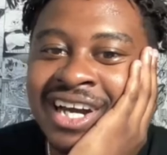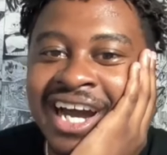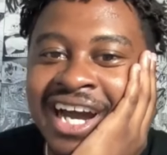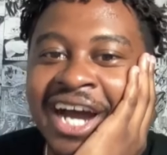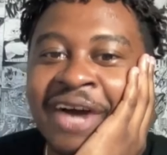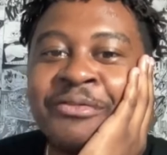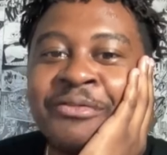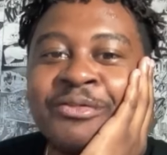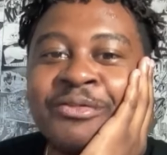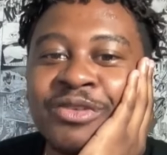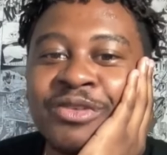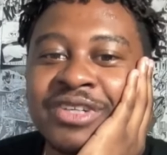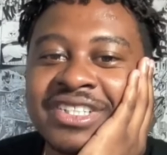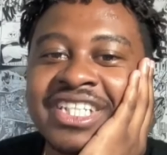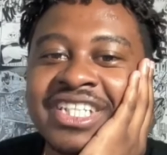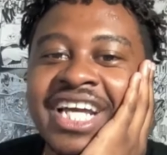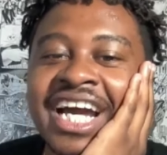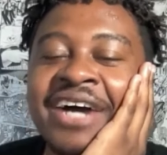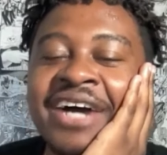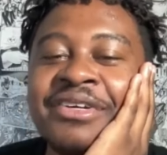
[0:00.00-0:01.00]
What do you say?
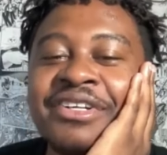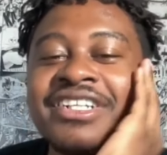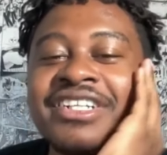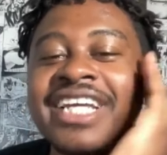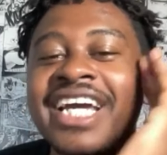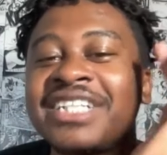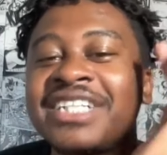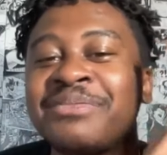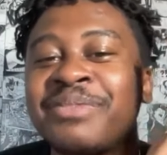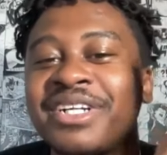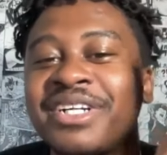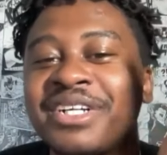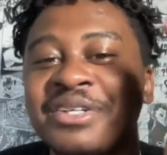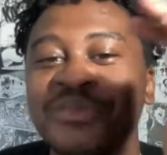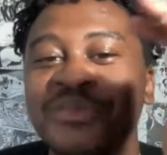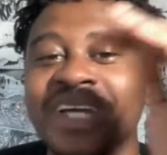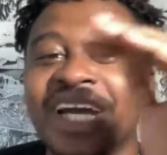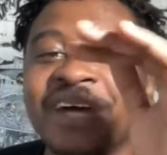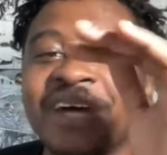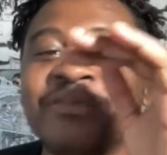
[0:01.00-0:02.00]
your dad's better
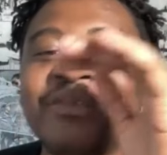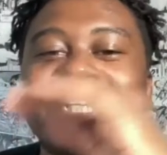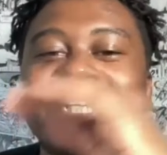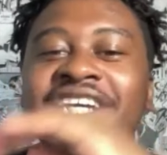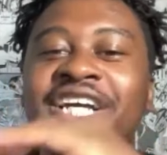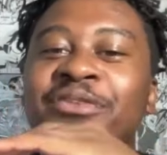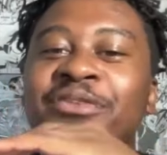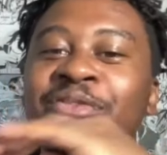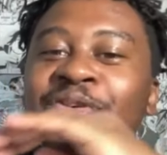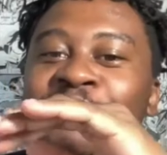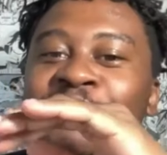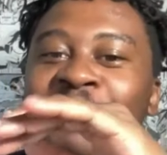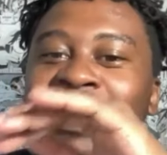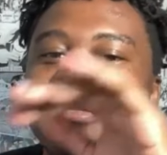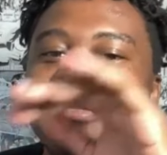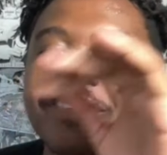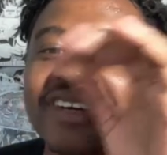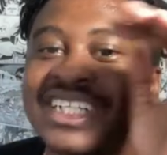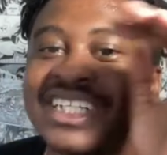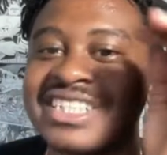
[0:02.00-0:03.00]
than me. I'm terrible with
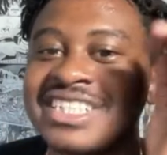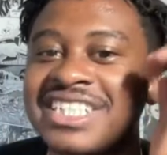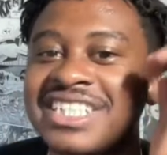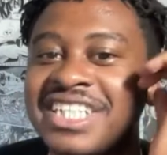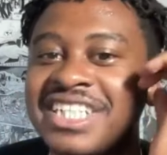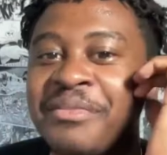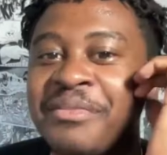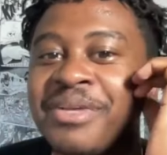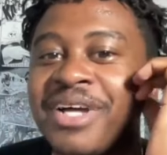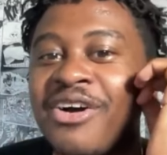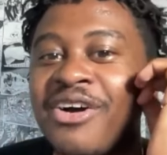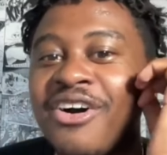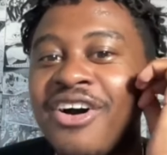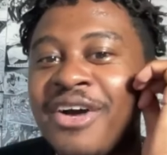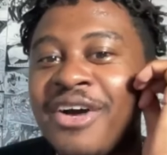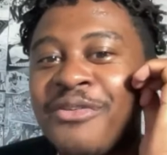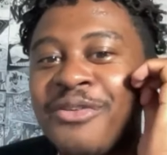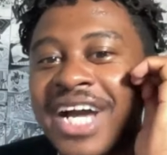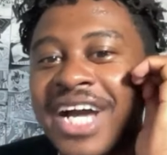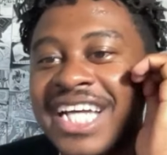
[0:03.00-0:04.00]
my friends. They be like,
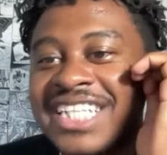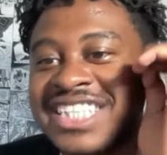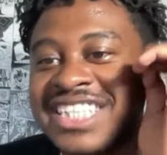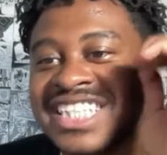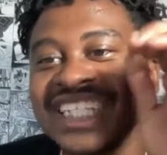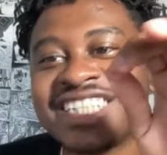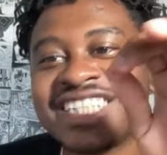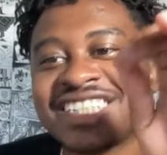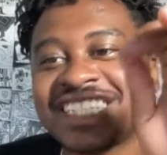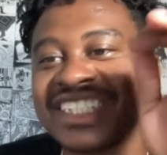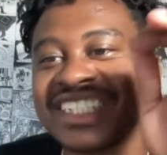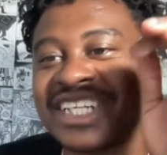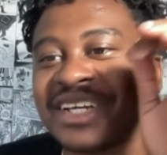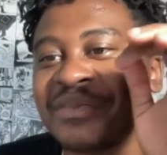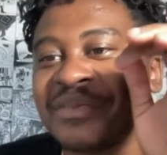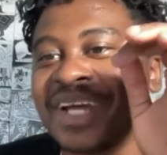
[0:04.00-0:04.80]
"Oh, I, I see such a."